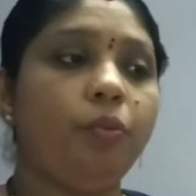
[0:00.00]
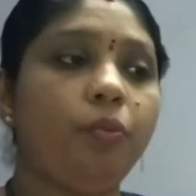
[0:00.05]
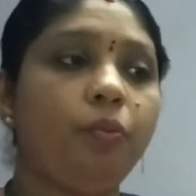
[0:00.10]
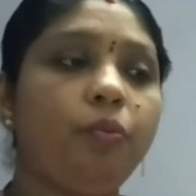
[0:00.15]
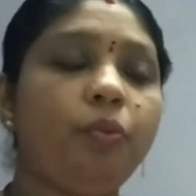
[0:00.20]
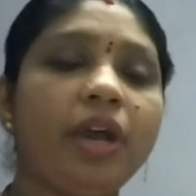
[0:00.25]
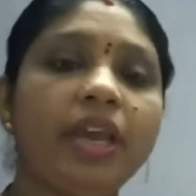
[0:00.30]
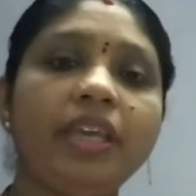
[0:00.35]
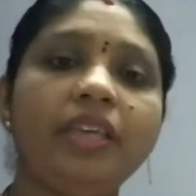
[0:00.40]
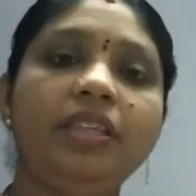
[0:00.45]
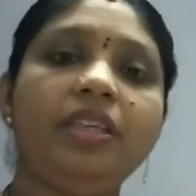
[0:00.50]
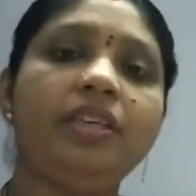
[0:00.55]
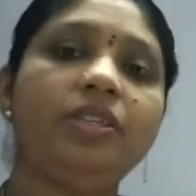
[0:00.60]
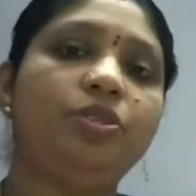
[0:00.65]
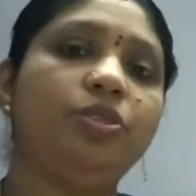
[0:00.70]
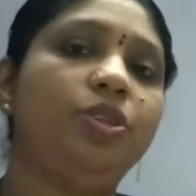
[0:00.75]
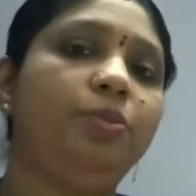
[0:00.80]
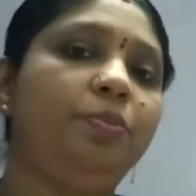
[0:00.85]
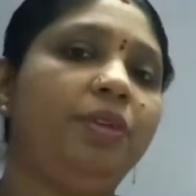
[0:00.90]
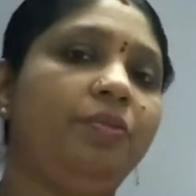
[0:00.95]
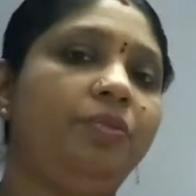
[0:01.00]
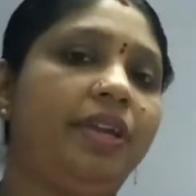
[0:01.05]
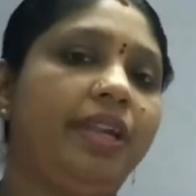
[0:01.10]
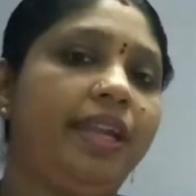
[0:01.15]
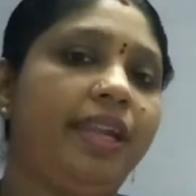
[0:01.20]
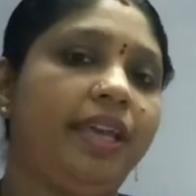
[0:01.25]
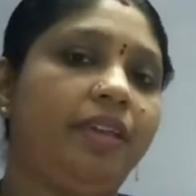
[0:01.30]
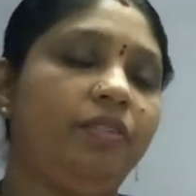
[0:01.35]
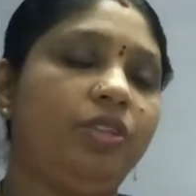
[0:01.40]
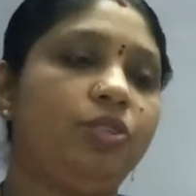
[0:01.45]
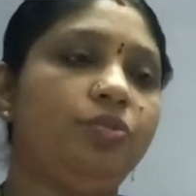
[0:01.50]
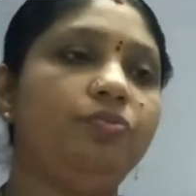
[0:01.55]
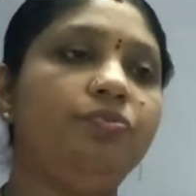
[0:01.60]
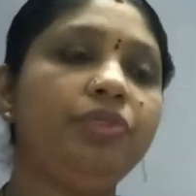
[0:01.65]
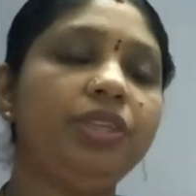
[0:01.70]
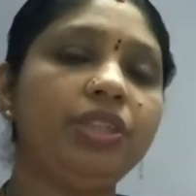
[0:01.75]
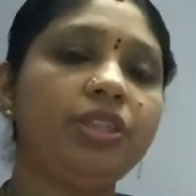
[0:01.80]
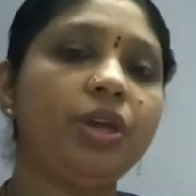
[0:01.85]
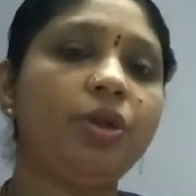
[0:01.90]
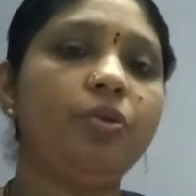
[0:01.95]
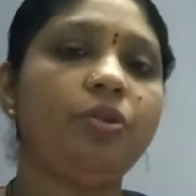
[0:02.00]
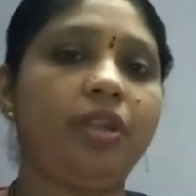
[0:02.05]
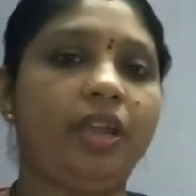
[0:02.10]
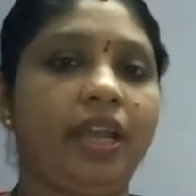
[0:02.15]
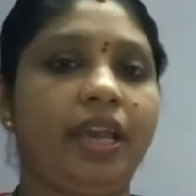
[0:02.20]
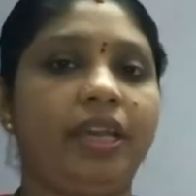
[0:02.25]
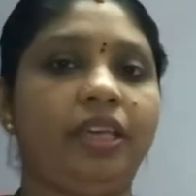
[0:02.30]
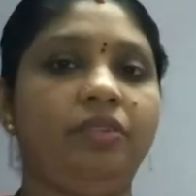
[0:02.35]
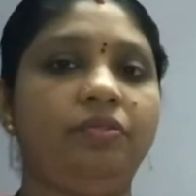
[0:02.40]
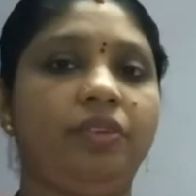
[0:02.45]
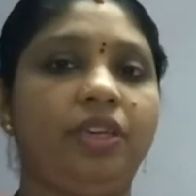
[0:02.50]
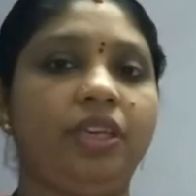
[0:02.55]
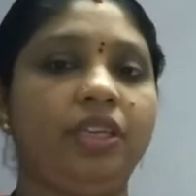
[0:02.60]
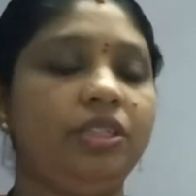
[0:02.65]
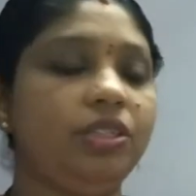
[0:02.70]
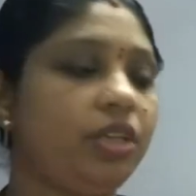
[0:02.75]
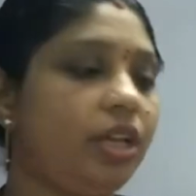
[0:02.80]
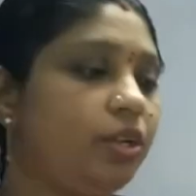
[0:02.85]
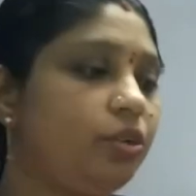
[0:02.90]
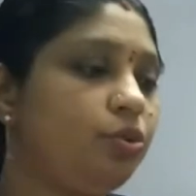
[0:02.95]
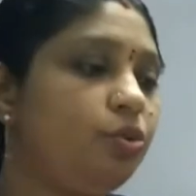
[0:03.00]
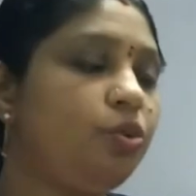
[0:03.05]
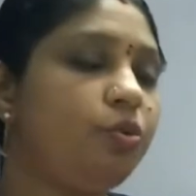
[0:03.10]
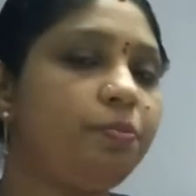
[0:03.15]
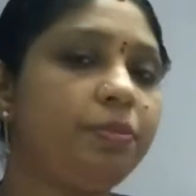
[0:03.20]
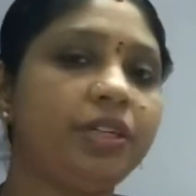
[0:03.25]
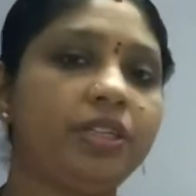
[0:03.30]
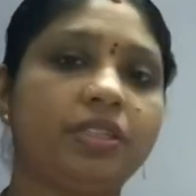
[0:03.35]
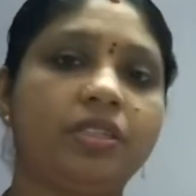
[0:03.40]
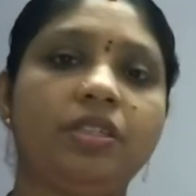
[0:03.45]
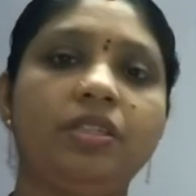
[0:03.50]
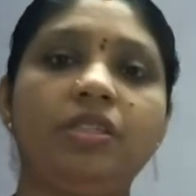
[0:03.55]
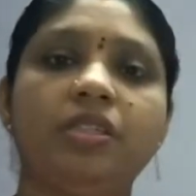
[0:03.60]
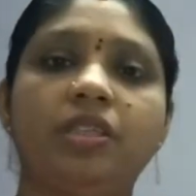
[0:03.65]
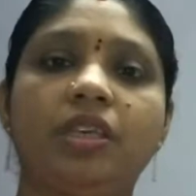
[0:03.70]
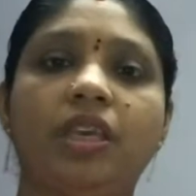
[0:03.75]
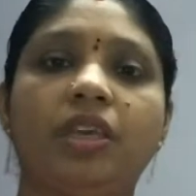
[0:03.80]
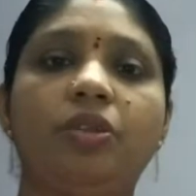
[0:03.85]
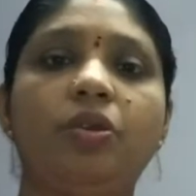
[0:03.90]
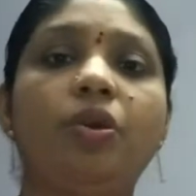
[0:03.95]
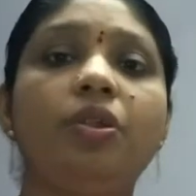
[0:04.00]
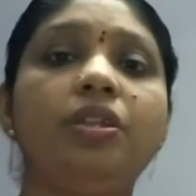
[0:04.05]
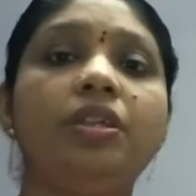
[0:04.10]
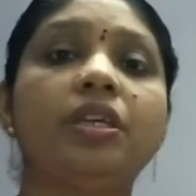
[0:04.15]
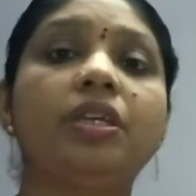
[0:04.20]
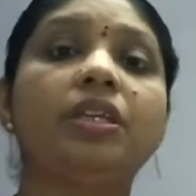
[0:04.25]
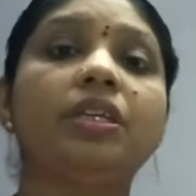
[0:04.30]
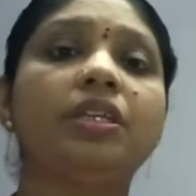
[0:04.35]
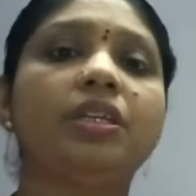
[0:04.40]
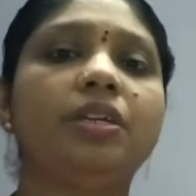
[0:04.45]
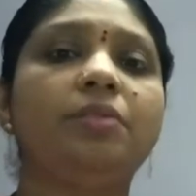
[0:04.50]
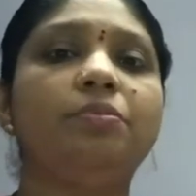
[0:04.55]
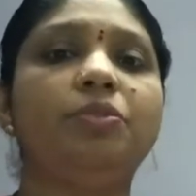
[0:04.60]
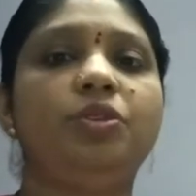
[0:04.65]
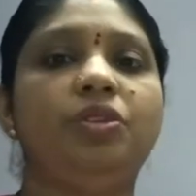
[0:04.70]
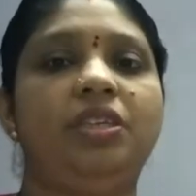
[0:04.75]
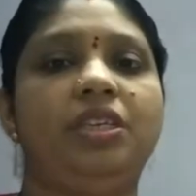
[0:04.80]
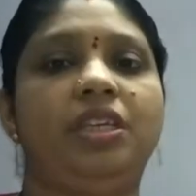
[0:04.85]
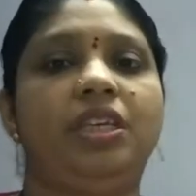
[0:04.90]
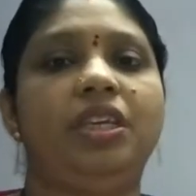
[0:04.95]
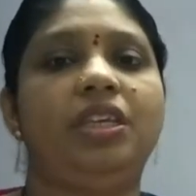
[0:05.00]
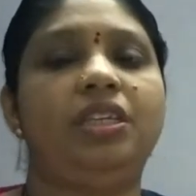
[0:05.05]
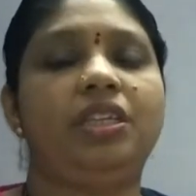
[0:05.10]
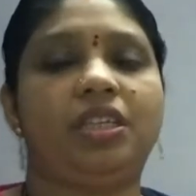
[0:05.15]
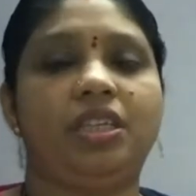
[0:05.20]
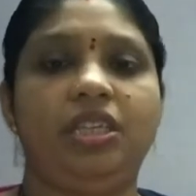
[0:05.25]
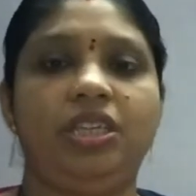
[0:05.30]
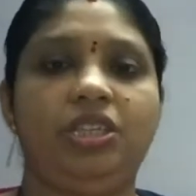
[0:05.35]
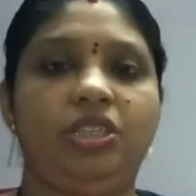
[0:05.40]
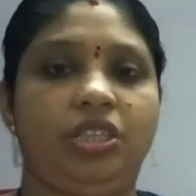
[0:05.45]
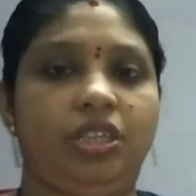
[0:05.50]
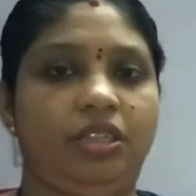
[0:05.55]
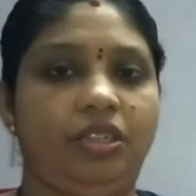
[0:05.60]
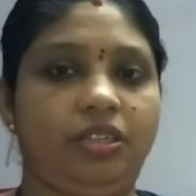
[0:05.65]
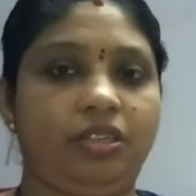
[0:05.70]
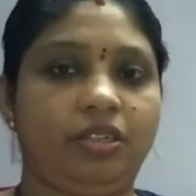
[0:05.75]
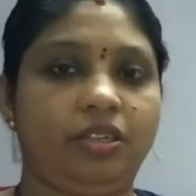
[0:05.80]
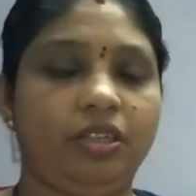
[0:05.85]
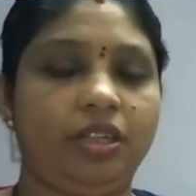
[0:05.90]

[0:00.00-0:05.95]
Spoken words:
Why there should be one language? Without language, two persons cannot communicate each other.